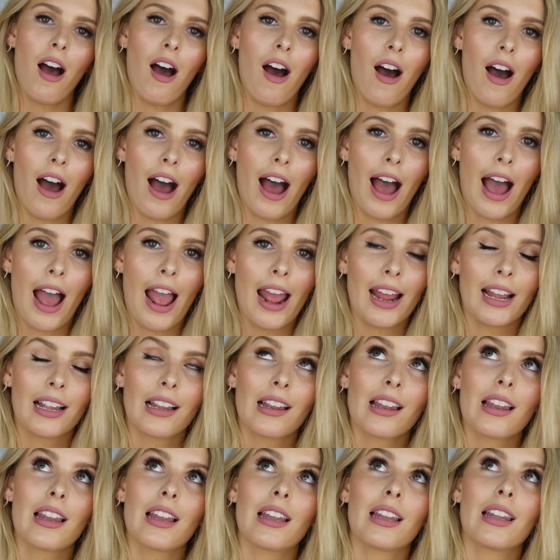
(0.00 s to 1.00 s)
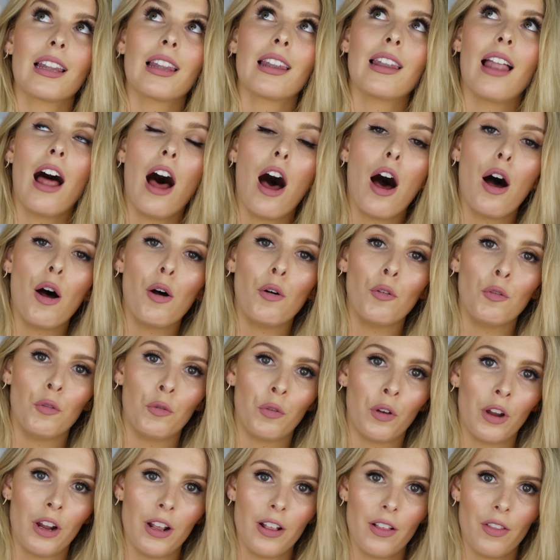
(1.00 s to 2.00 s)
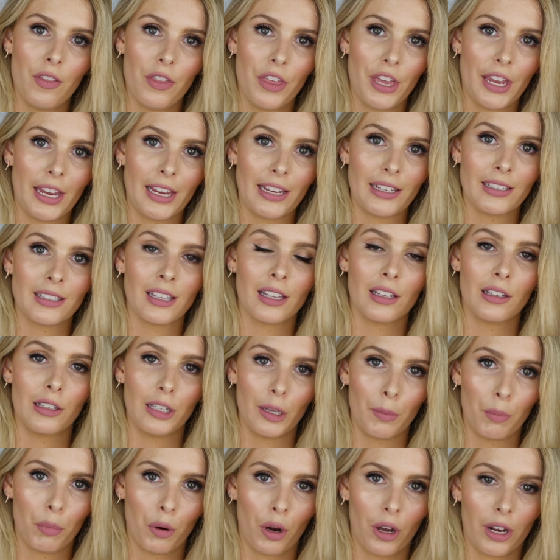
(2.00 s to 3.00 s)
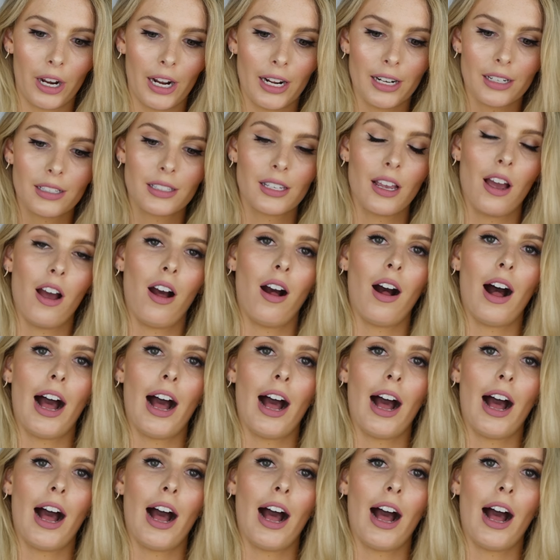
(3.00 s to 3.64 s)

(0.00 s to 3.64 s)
I love these lip products.